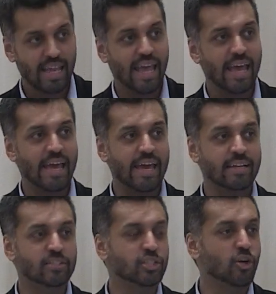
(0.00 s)

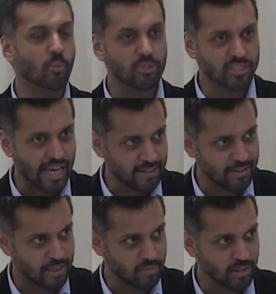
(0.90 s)
and she almost died
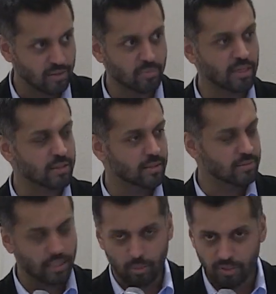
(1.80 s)
in that month, but
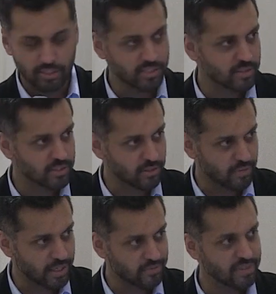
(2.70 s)
alhamdulillah, she
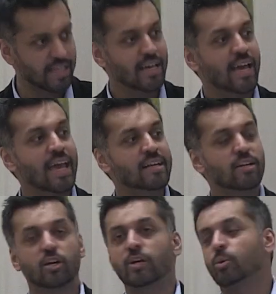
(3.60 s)
survived,
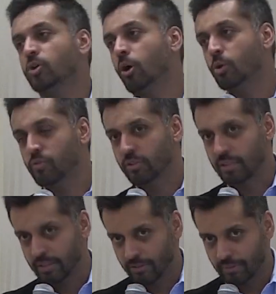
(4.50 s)
and it was all over her
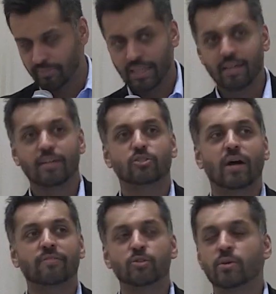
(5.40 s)
liver. So
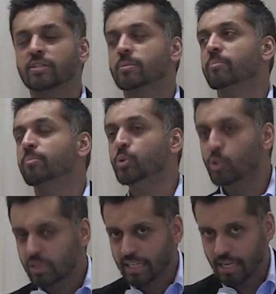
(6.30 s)
after doing some
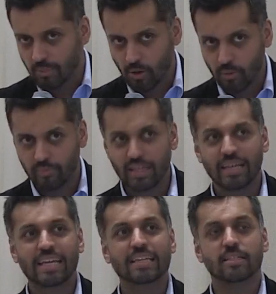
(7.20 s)
brutal chemo,
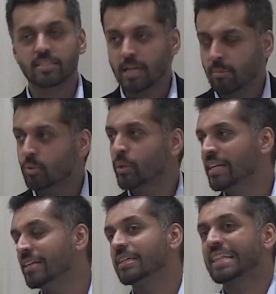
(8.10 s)
in the summer, we
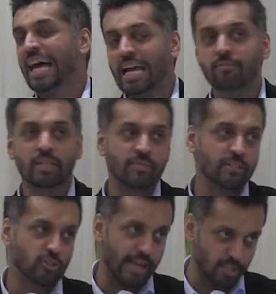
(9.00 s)
needed a live
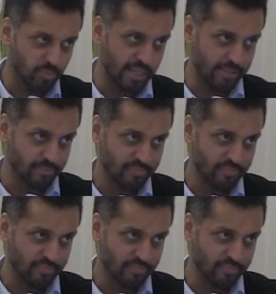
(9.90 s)
living transplant.